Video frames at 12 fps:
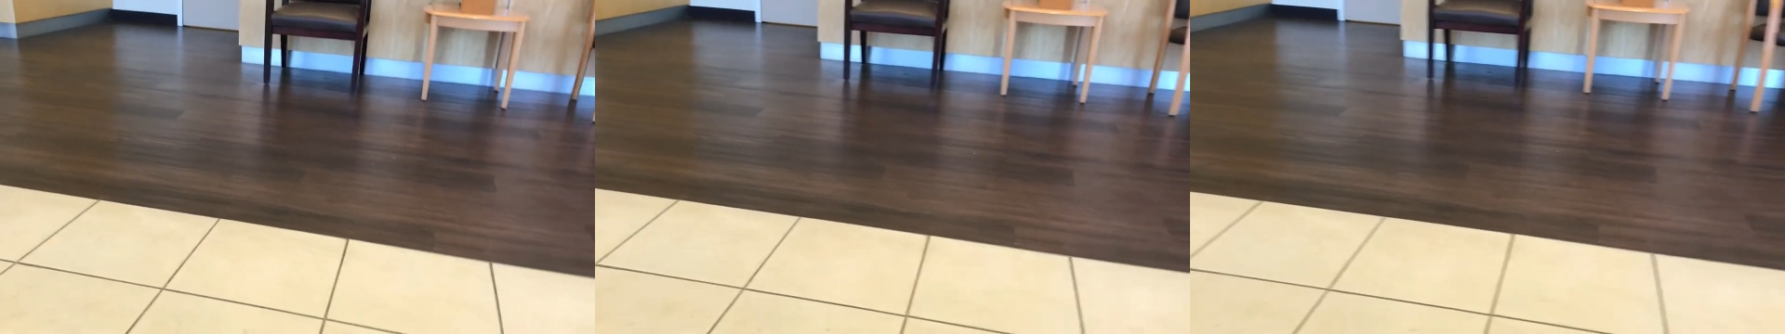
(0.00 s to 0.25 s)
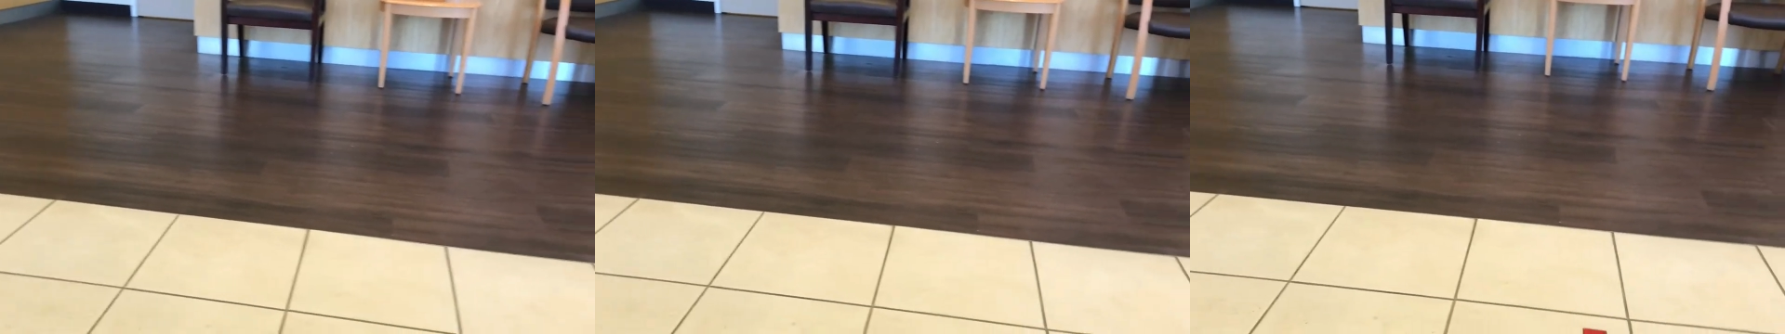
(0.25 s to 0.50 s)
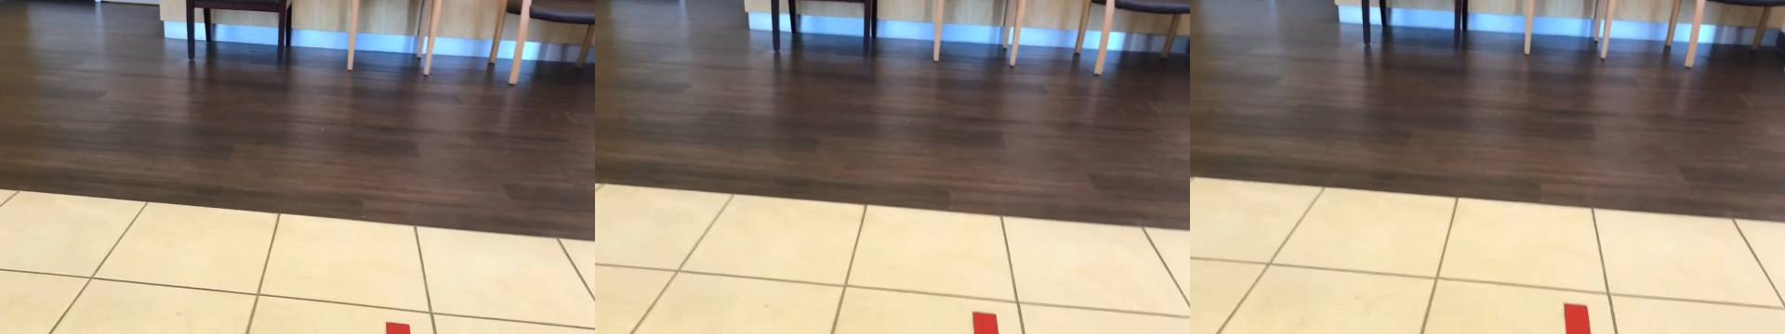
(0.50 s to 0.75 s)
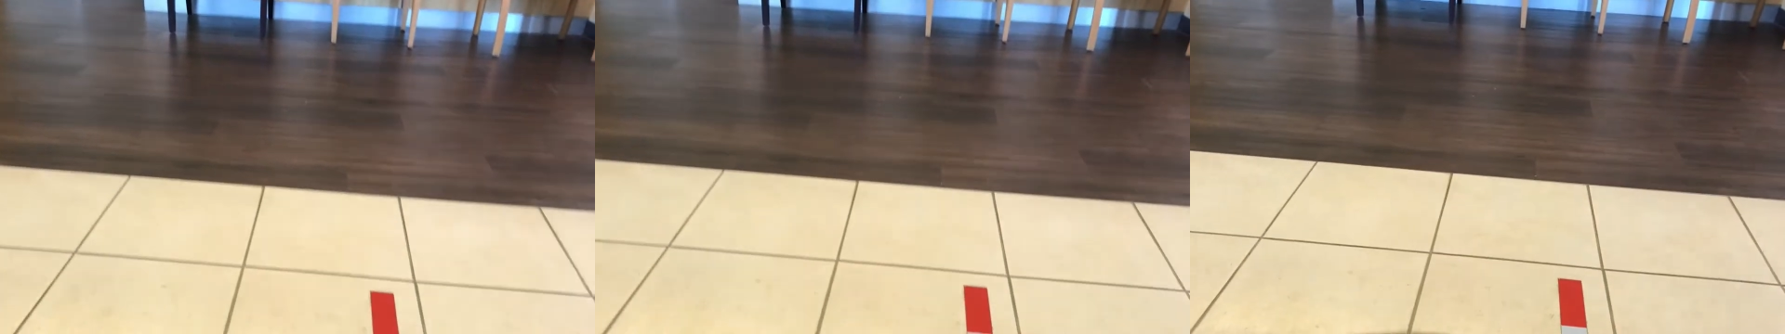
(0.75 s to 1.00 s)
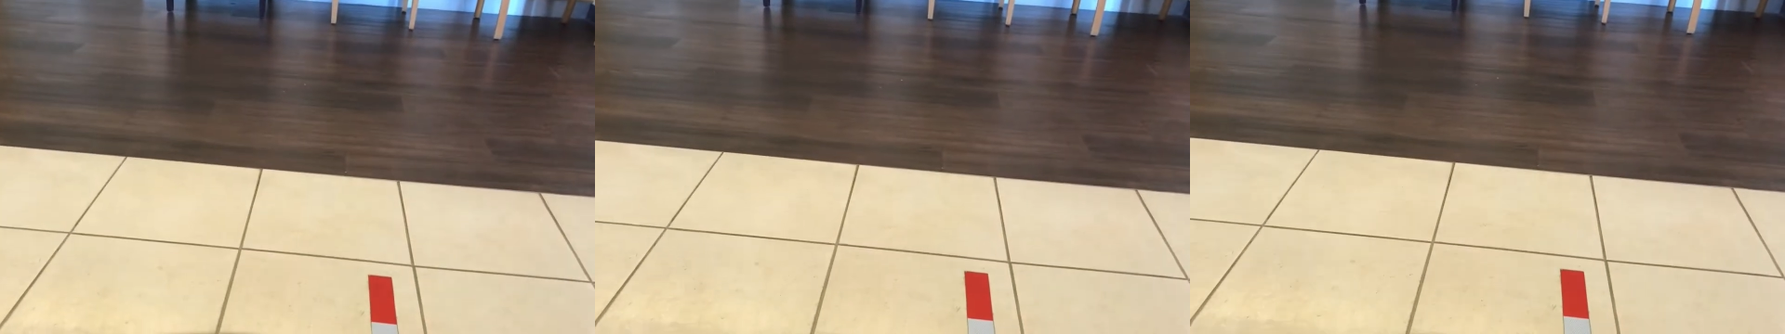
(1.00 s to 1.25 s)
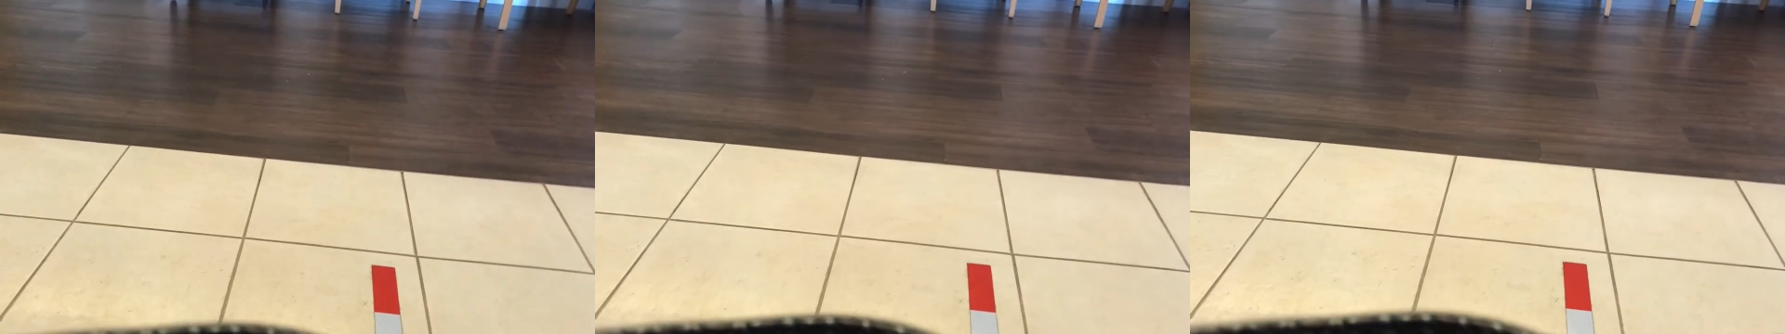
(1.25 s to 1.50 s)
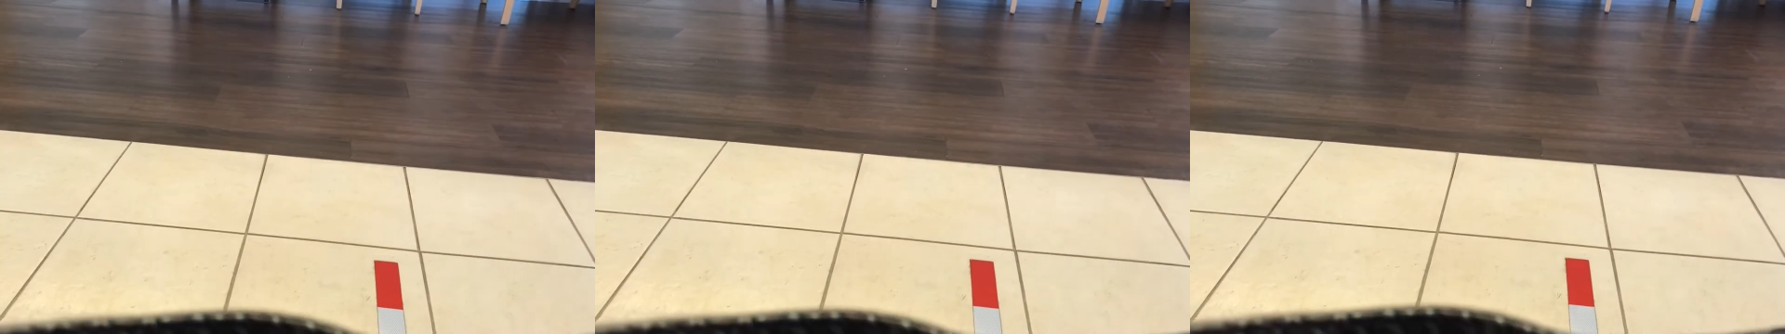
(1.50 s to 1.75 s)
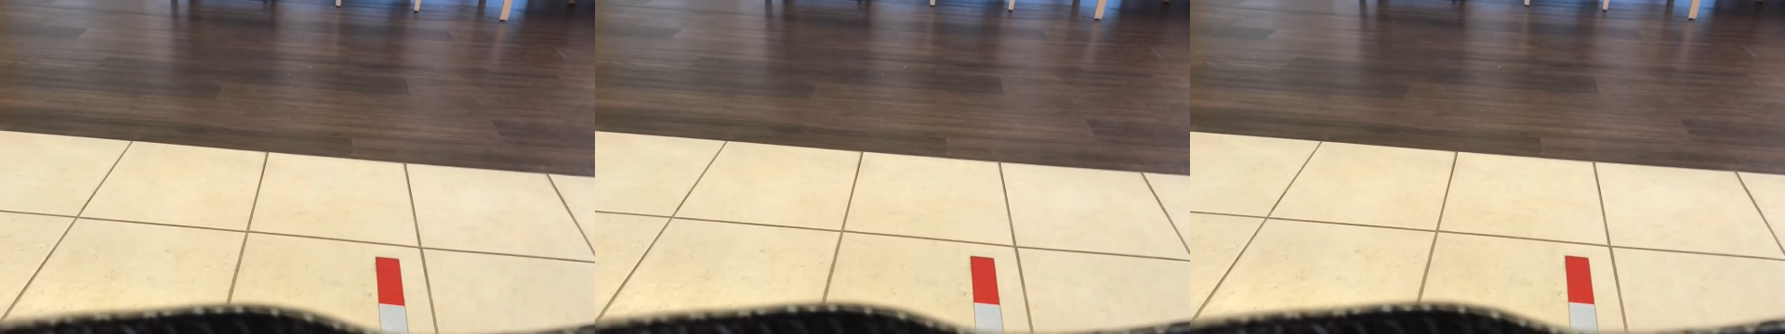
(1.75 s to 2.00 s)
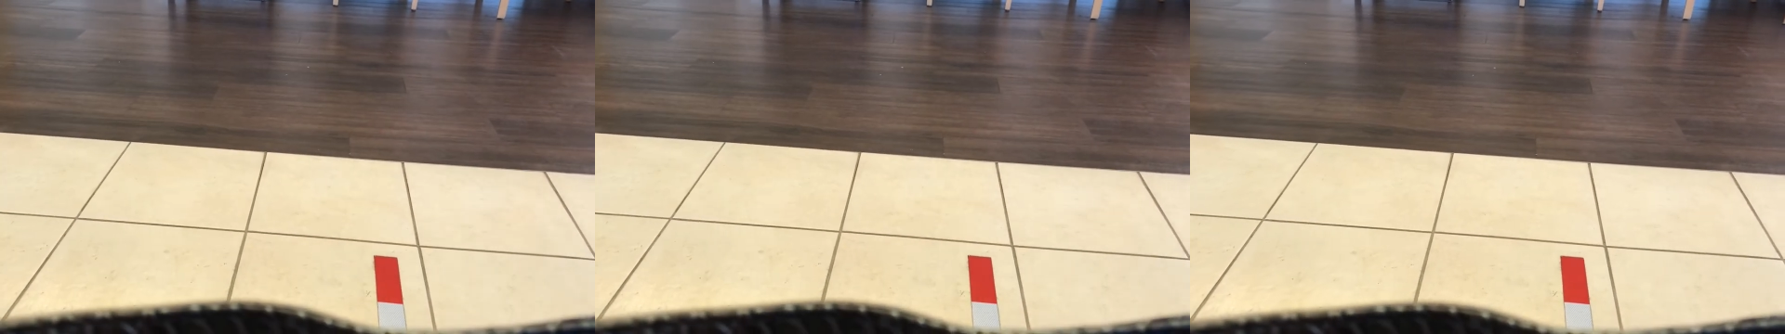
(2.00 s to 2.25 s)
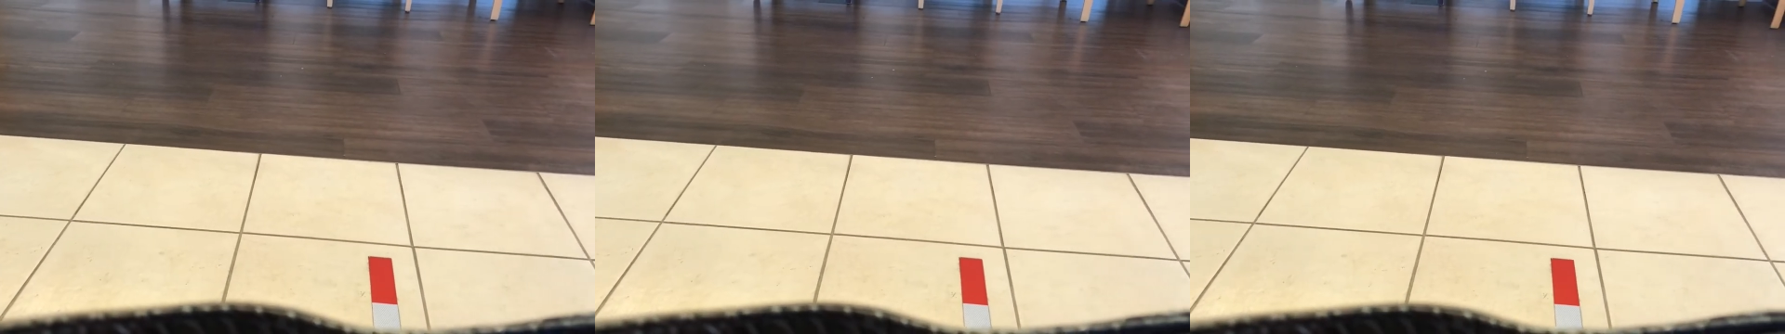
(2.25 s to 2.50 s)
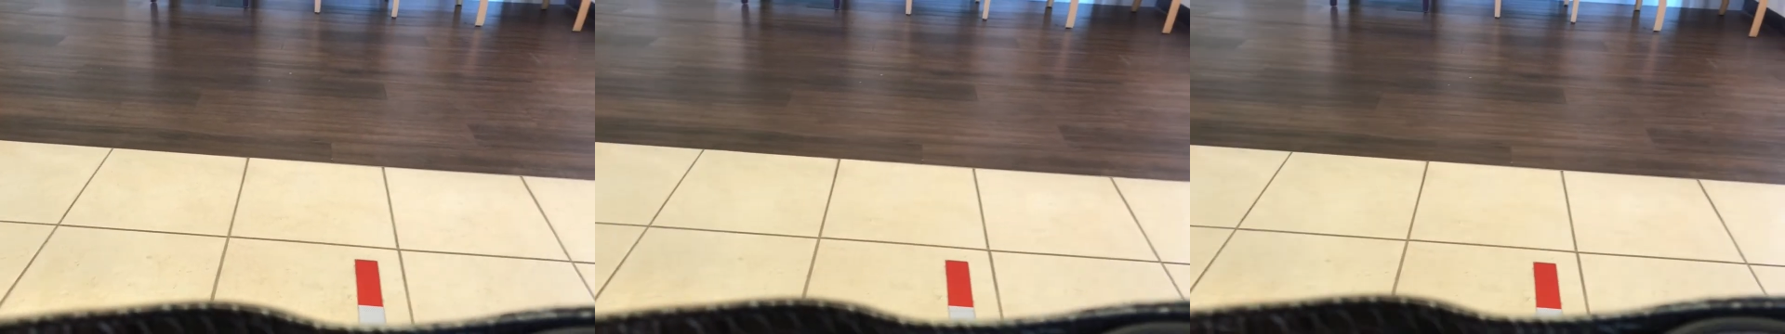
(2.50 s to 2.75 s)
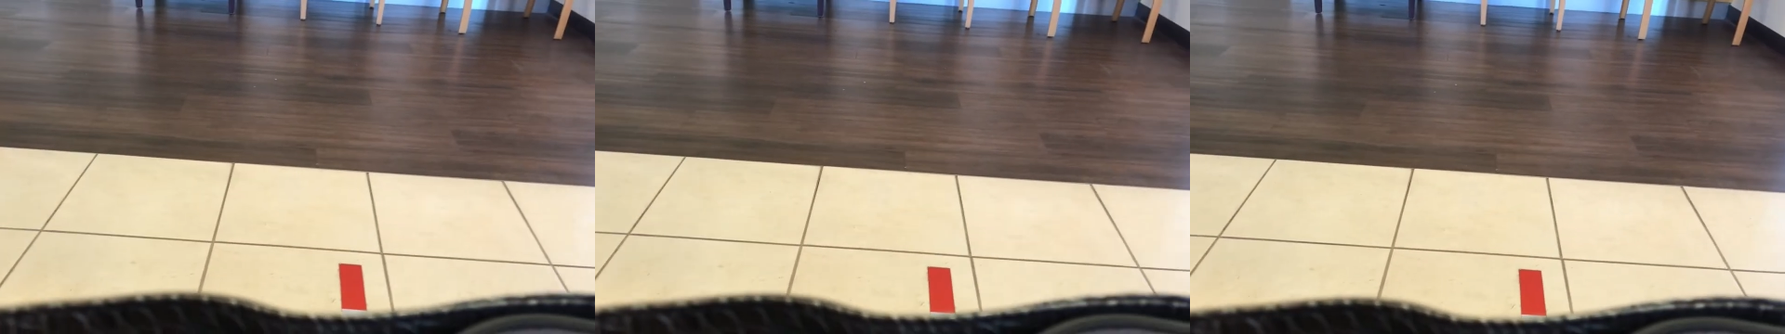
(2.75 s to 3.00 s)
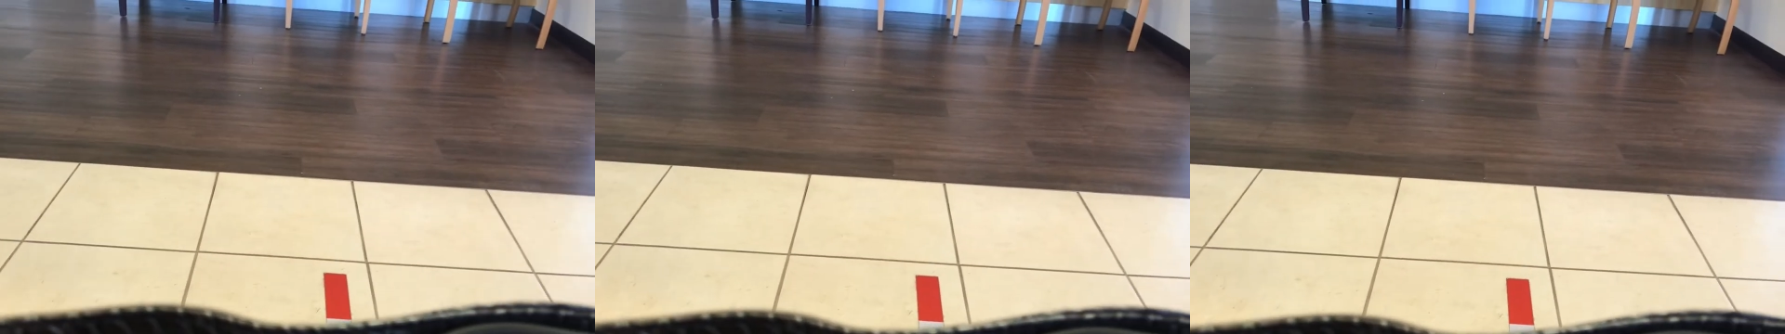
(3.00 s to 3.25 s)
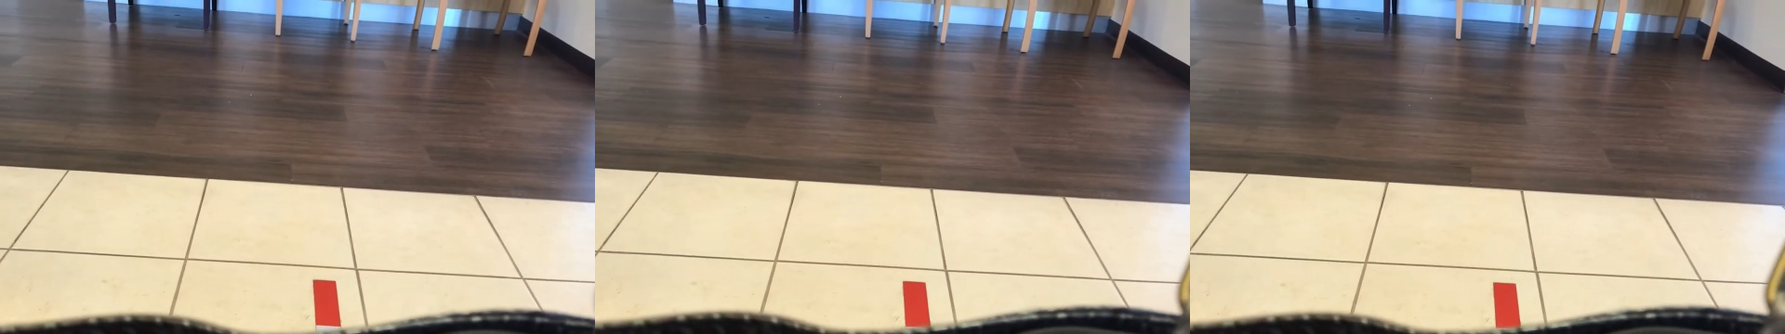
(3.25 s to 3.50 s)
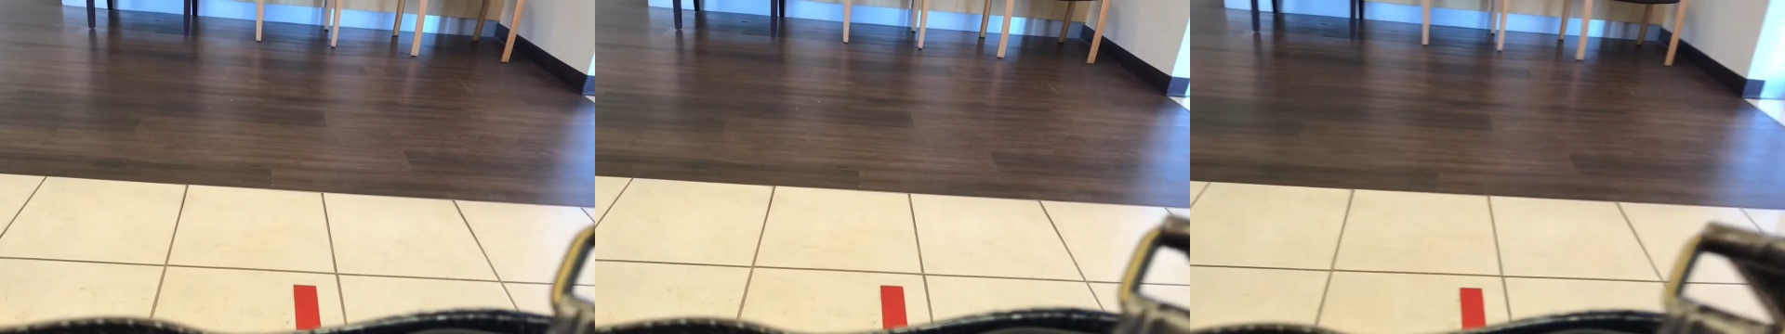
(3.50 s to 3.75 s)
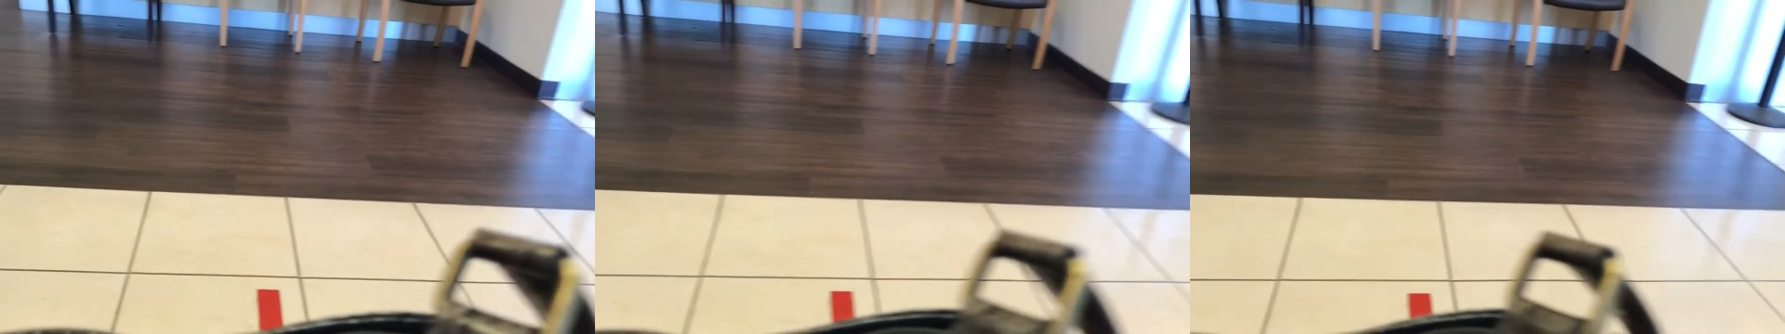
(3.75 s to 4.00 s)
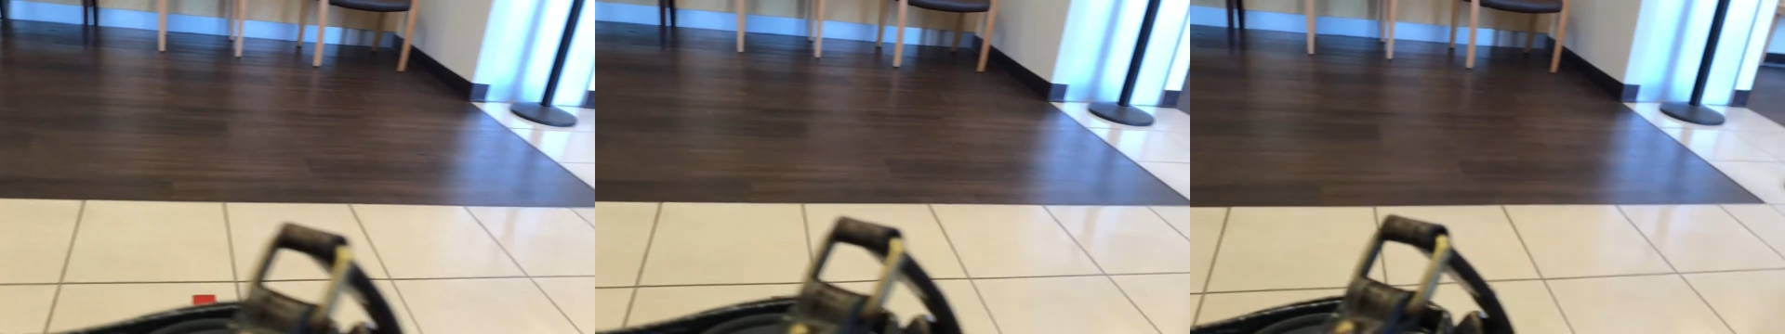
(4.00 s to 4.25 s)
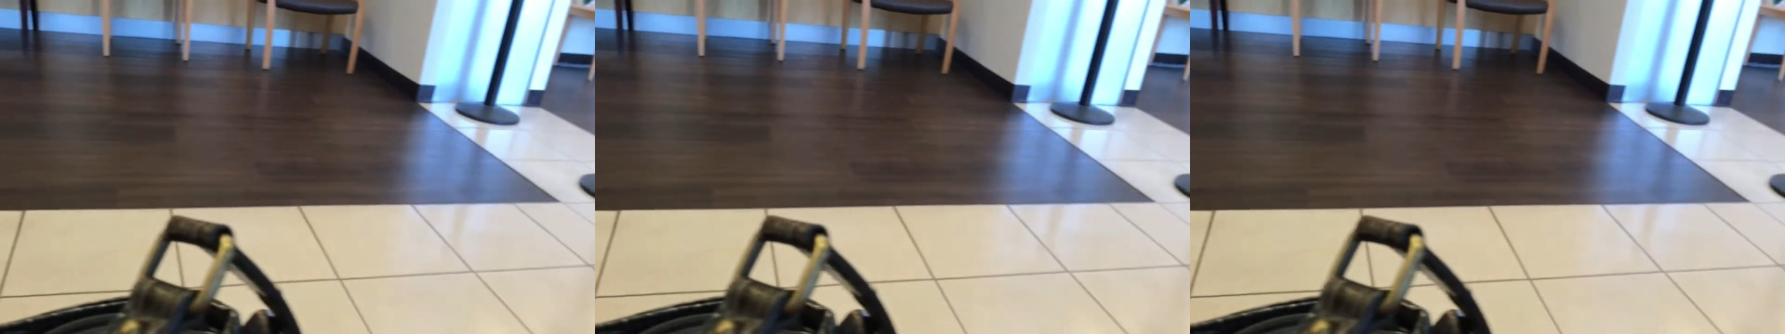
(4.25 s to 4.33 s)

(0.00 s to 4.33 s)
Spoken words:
No face is visible, so there are no lips to read.